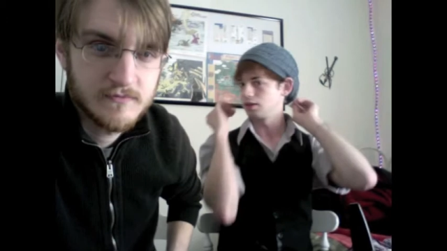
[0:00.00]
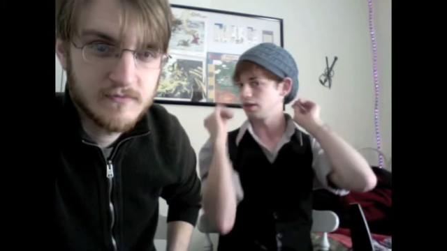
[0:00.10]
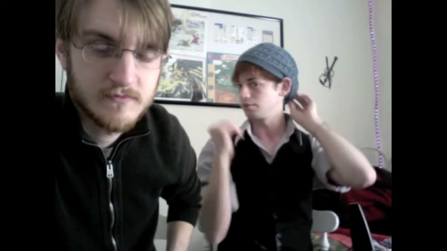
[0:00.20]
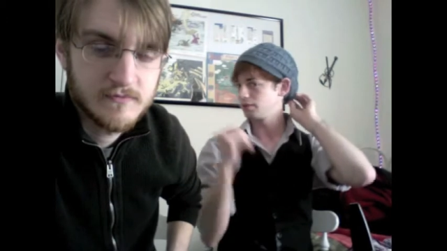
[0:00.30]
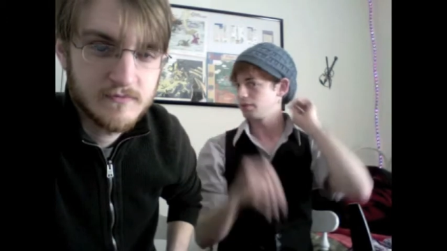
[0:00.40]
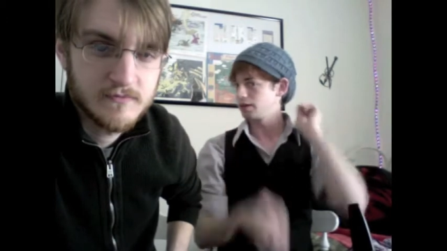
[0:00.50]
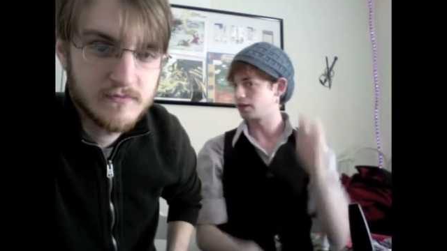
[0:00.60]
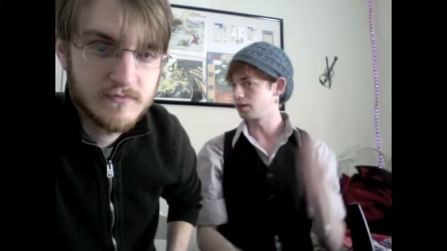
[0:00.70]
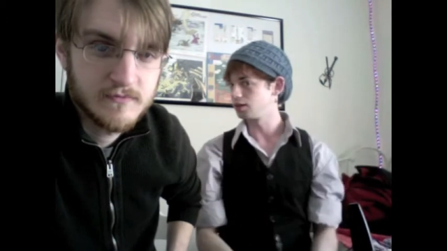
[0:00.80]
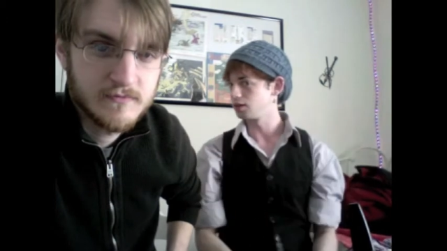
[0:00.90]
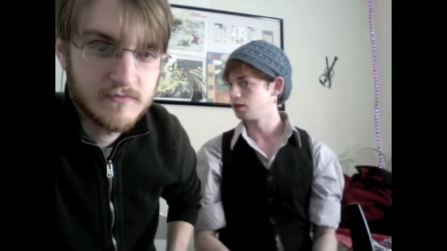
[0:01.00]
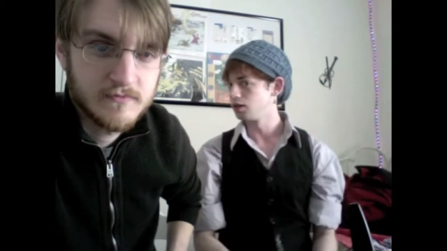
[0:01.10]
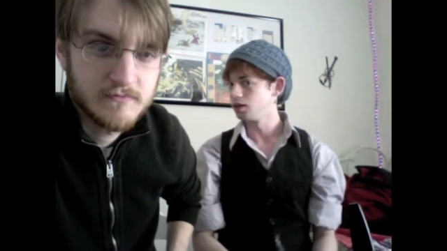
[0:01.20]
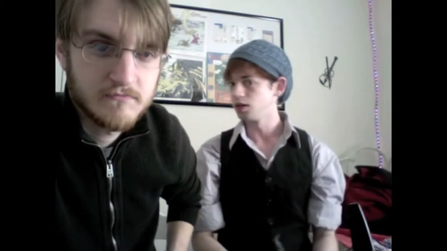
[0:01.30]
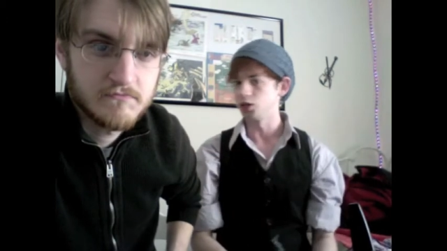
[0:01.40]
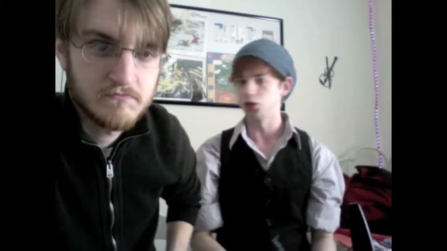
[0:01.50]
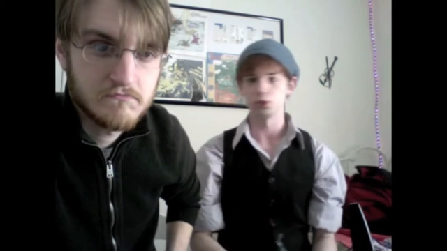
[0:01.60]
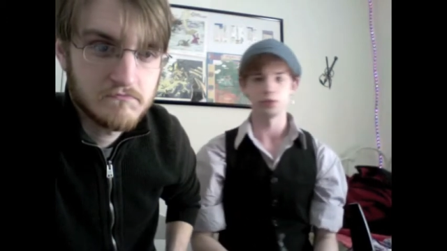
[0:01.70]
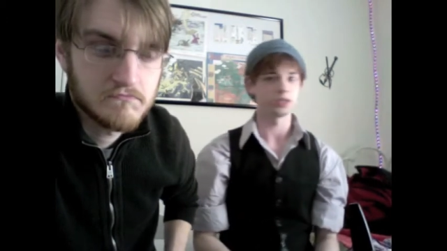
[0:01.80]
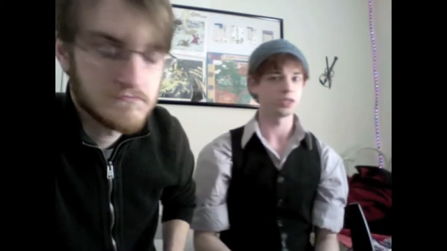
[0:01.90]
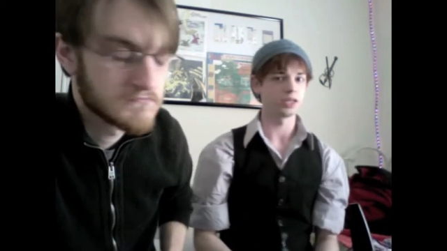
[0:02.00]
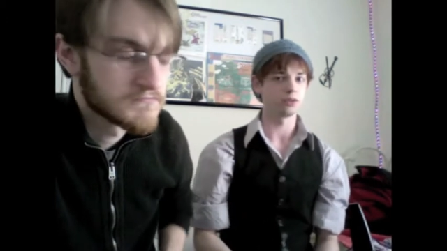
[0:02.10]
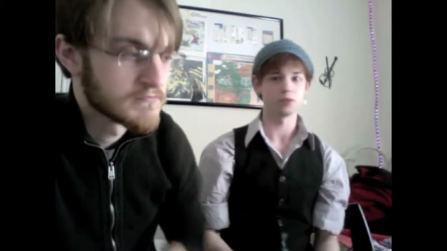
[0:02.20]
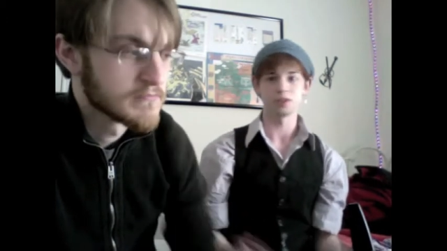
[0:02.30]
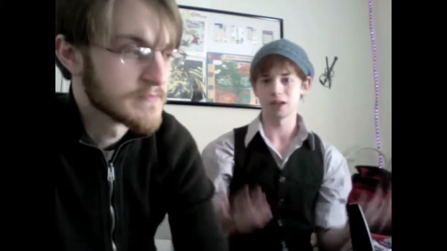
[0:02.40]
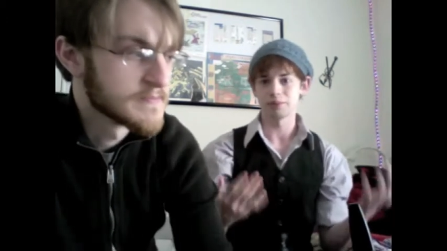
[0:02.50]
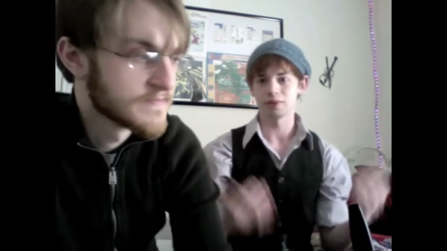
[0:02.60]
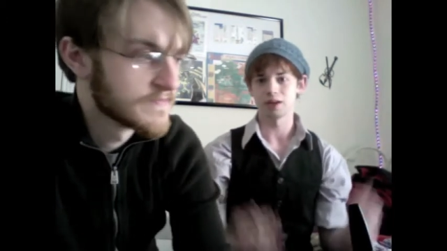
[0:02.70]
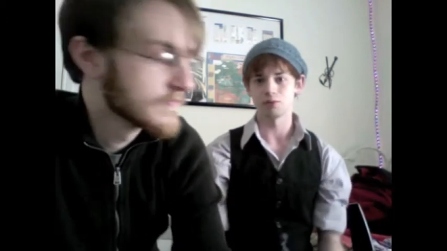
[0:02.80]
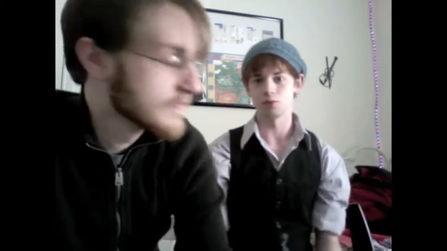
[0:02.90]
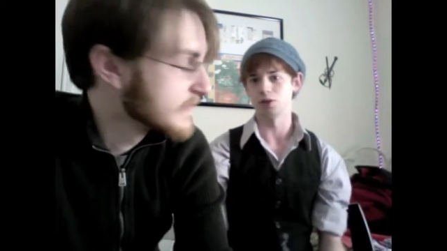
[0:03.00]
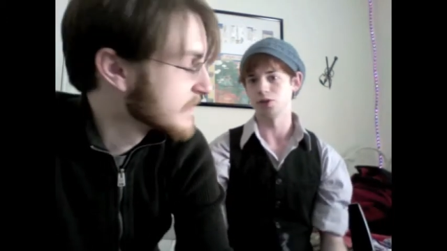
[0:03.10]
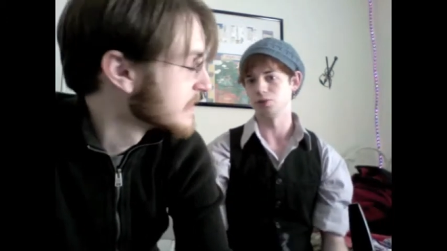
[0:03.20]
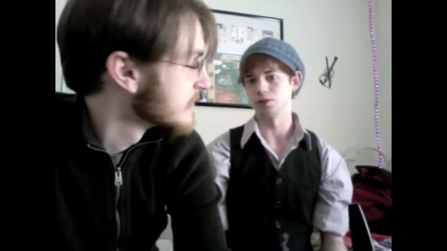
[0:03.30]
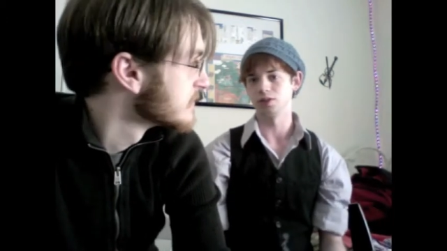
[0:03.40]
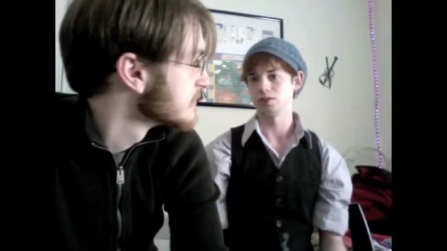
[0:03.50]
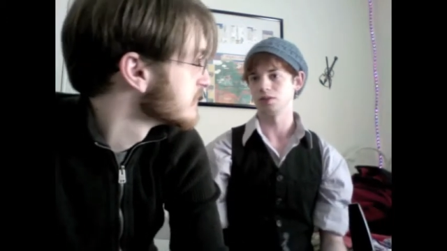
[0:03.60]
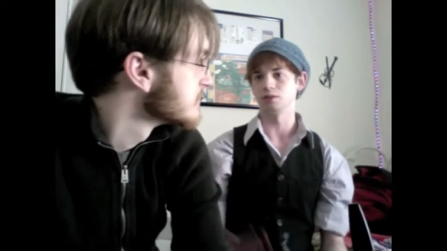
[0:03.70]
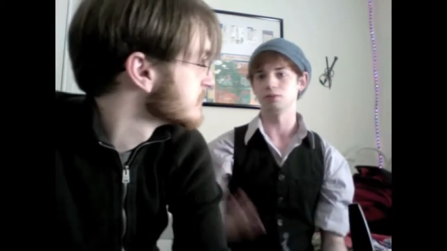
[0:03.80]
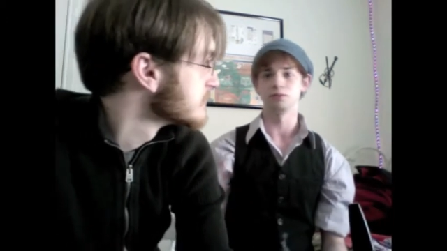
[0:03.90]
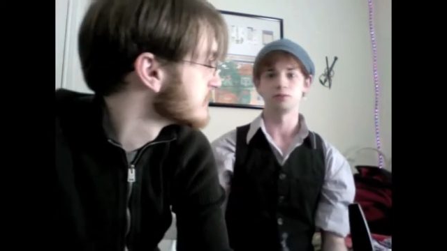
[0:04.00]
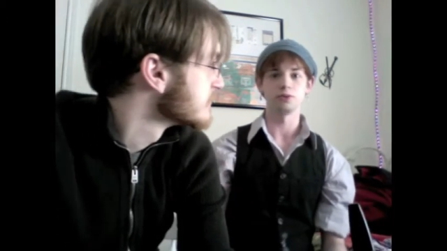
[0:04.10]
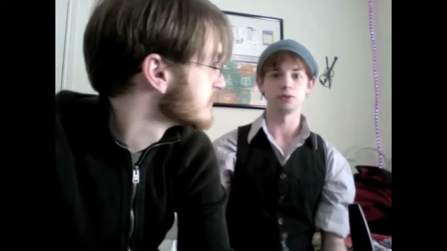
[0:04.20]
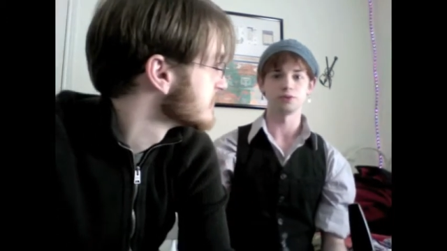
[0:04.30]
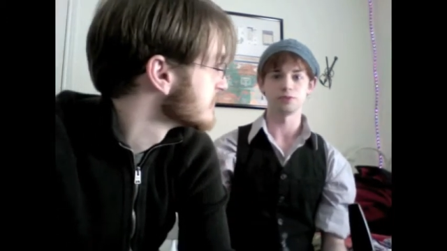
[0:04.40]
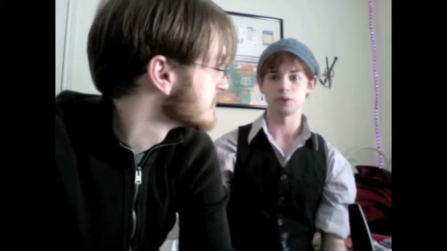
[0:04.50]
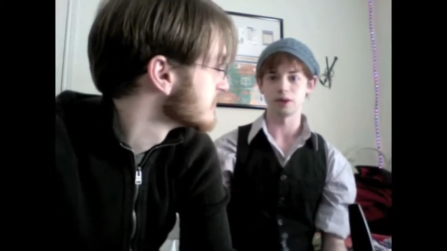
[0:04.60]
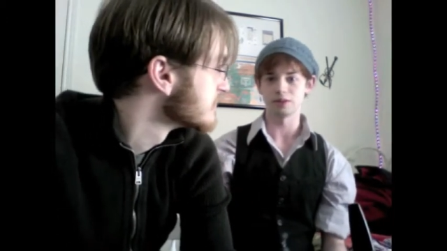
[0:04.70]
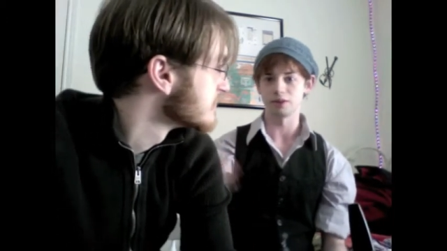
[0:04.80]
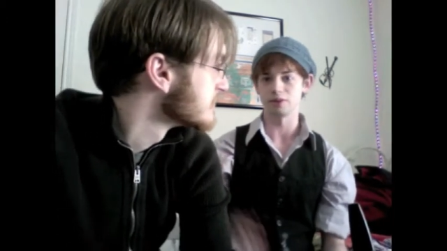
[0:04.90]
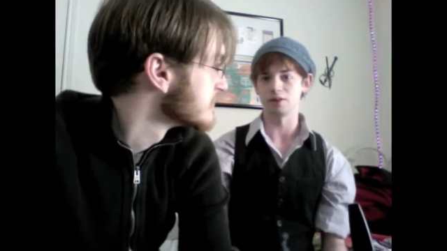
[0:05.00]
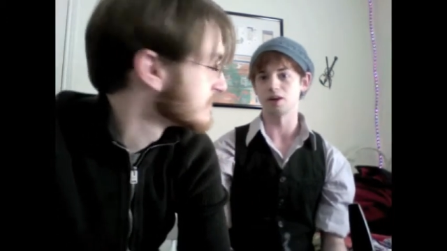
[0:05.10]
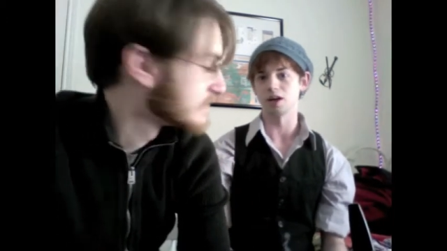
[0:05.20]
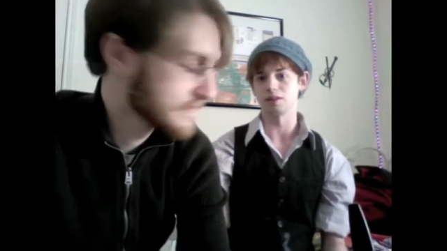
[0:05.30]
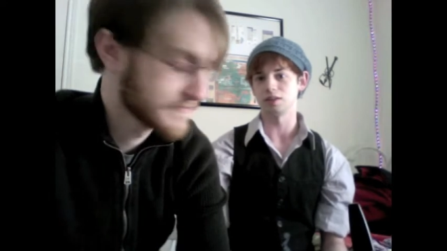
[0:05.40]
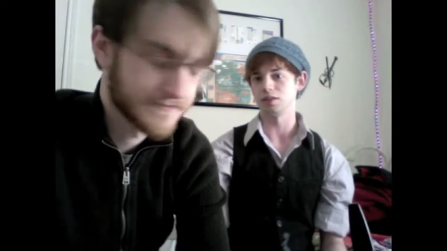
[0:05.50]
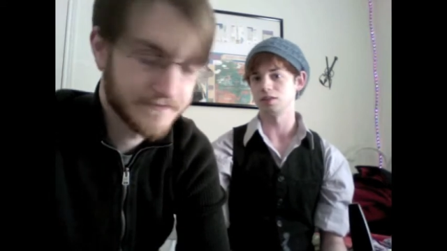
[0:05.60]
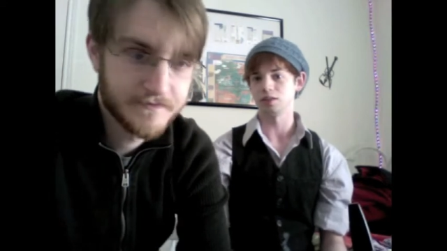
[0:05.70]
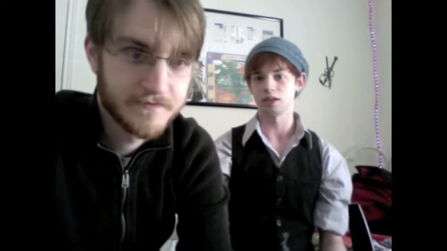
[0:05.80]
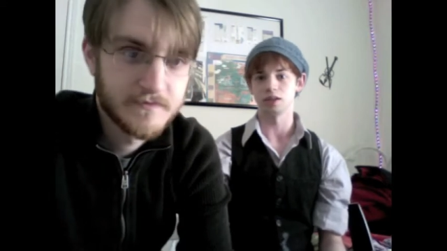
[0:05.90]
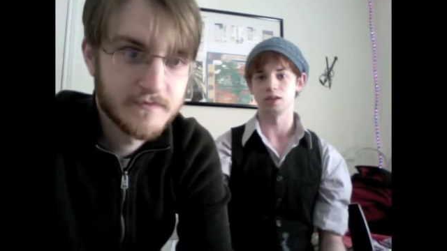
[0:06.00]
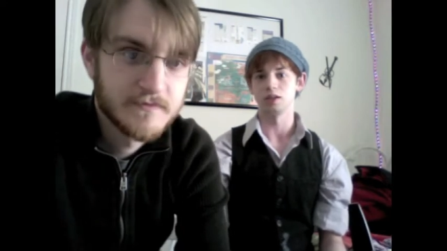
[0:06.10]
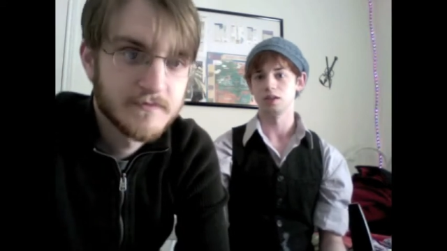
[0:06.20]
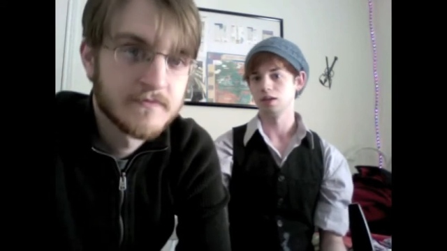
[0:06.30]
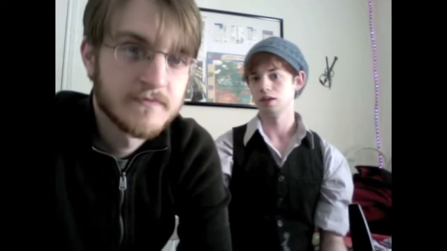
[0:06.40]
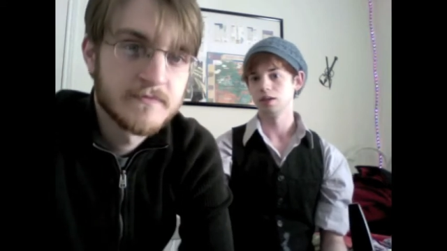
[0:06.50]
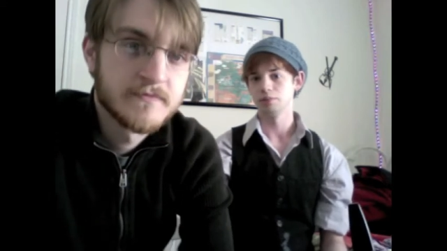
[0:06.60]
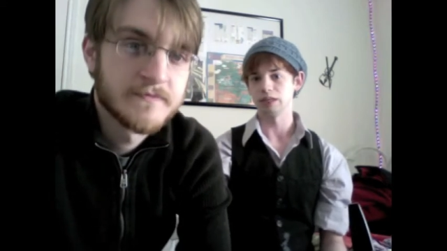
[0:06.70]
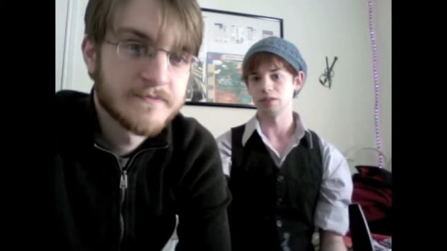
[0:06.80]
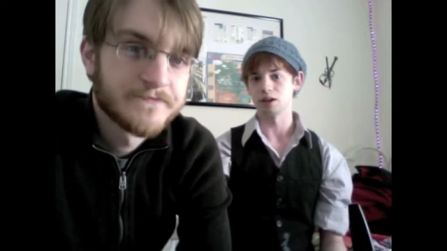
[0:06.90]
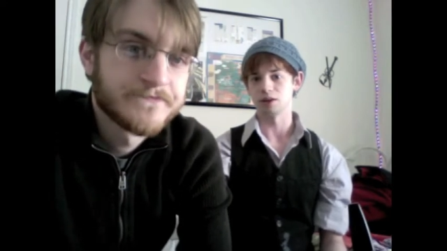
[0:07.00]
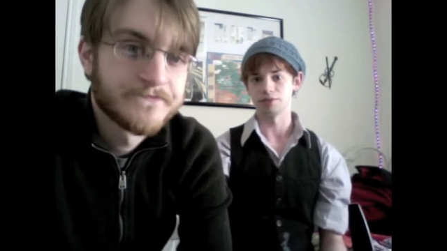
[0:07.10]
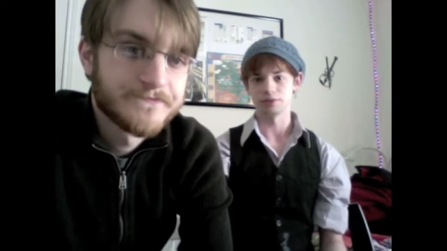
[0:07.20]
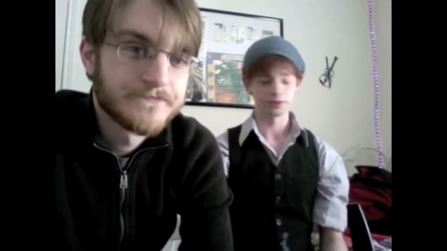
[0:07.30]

Speaker 1: Like, maybe like a Jewish Link, which we're Jewish, so those of you out there that are Nazis can piss off.